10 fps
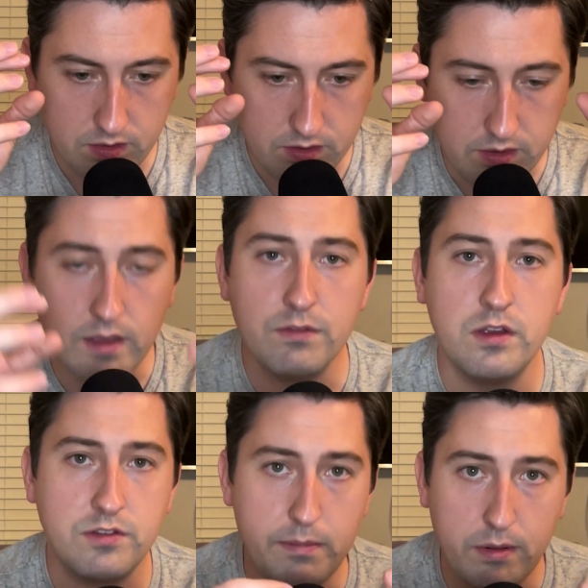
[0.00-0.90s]
gives
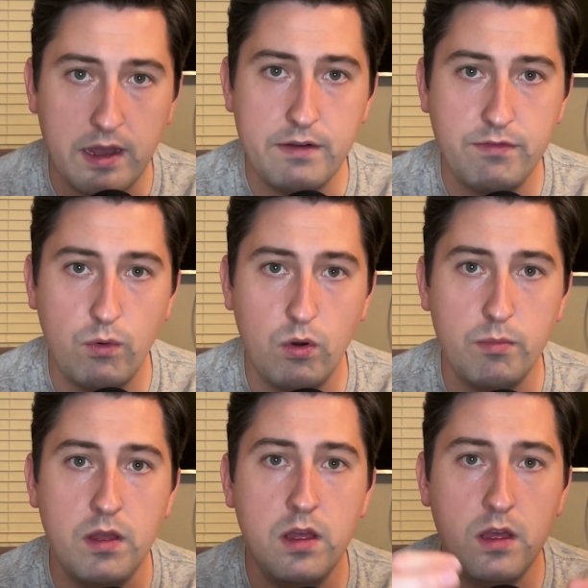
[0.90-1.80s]
us a
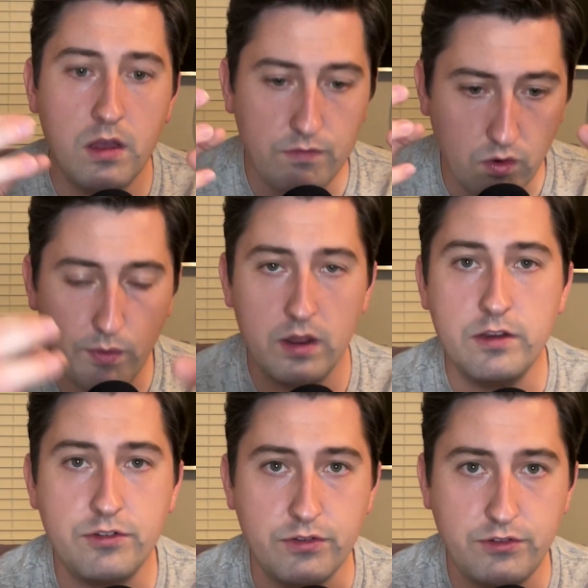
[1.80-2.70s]
platform for
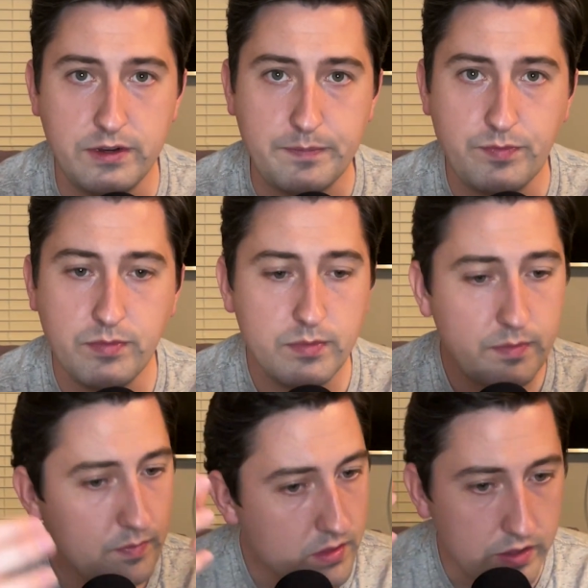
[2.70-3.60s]
relationship.
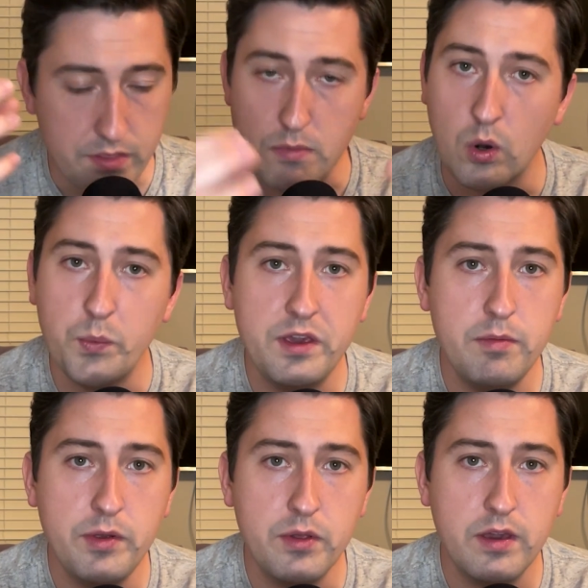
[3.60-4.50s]
And the more we
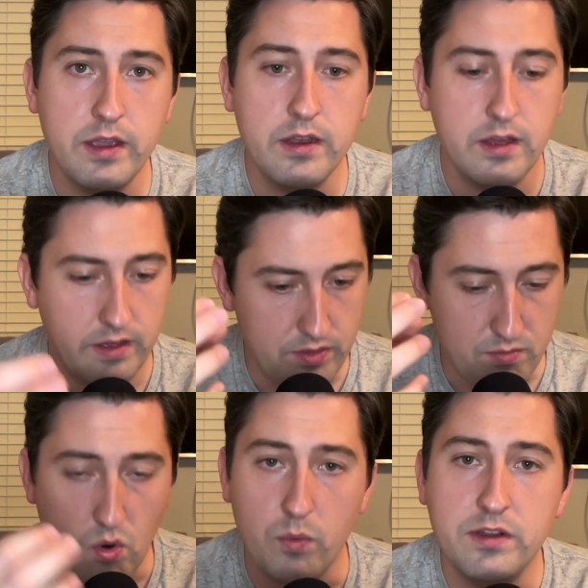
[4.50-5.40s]
communicate, the
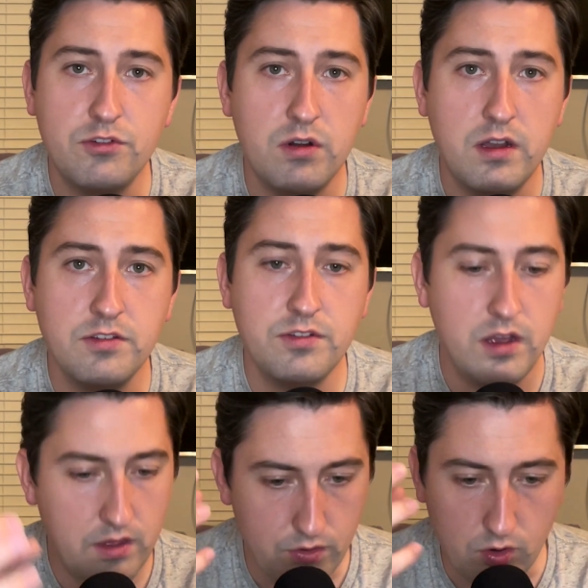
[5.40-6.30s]
more we trust,
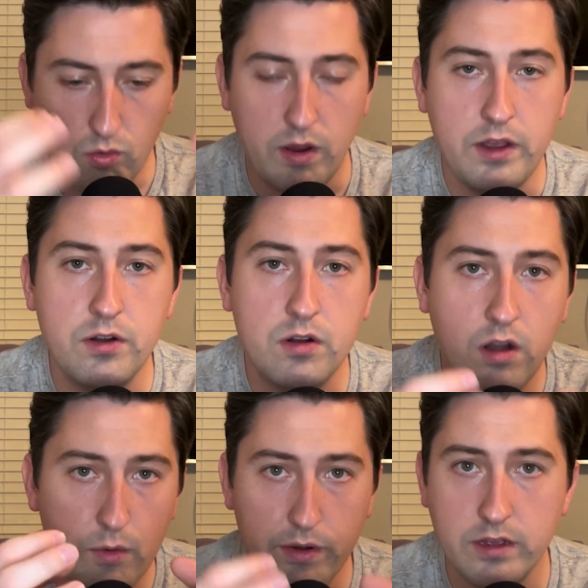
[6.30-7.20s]
the greater
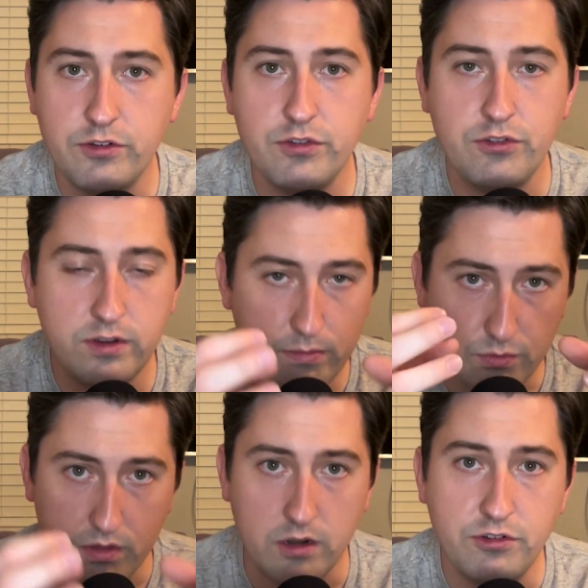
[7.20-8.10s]
our relationships
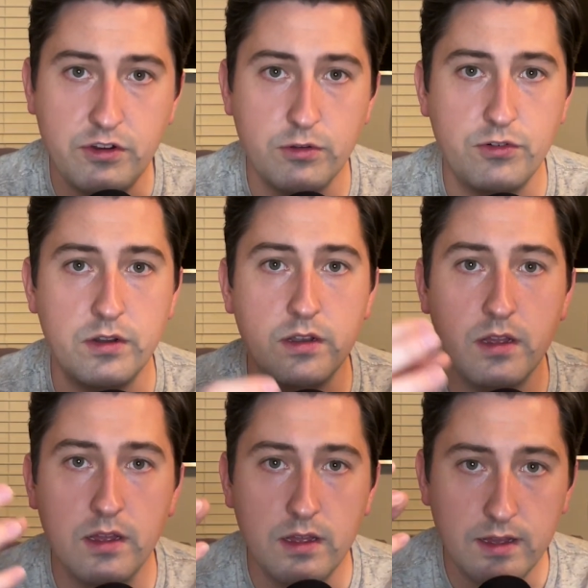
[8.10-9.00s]
with our children
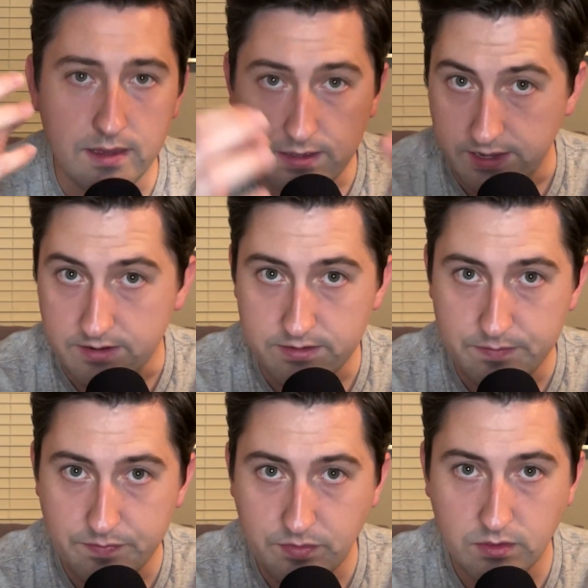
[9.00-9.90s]
get.
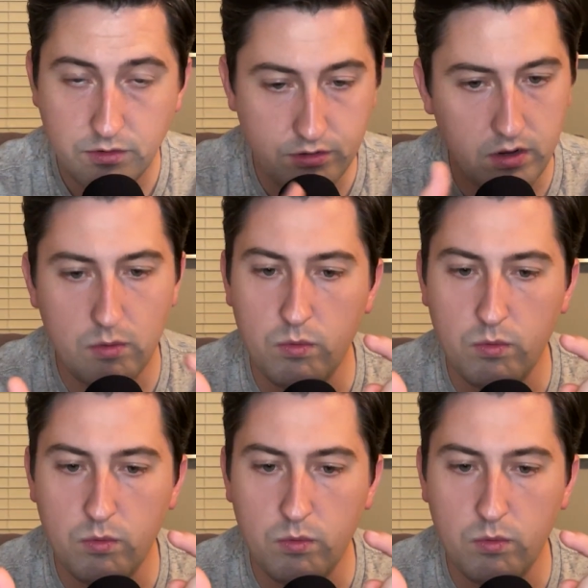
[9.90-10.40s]
So